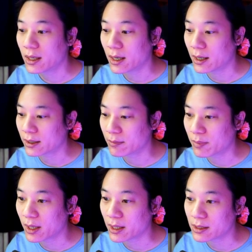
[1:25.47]
I can
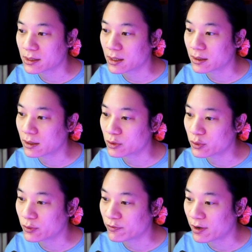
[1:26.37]
place another
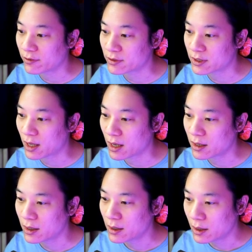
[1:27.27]
2 5s there.
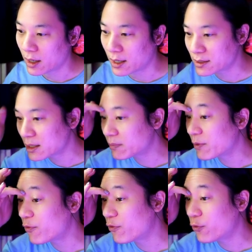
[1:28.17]
I skipped the
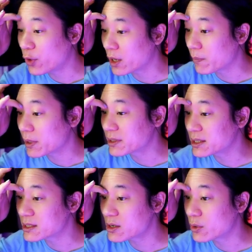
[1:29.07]
3 because
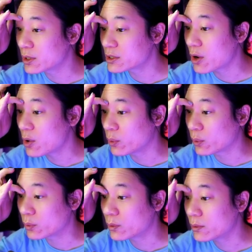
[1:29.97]
it's on its
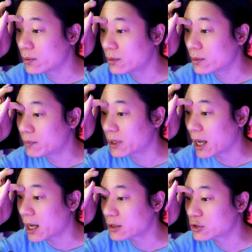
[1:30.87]
own, but
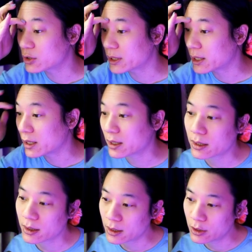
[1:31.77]
actually,
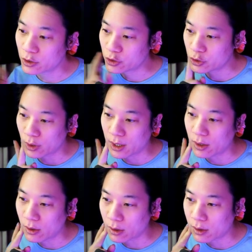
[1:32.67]
should I
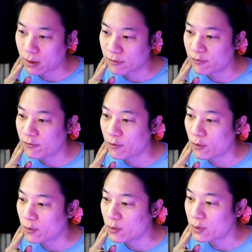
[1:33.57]
look
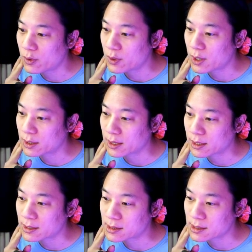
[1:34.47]
for a
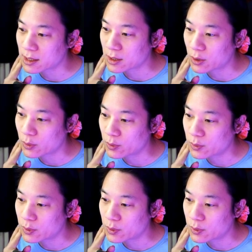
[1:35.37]
naked single?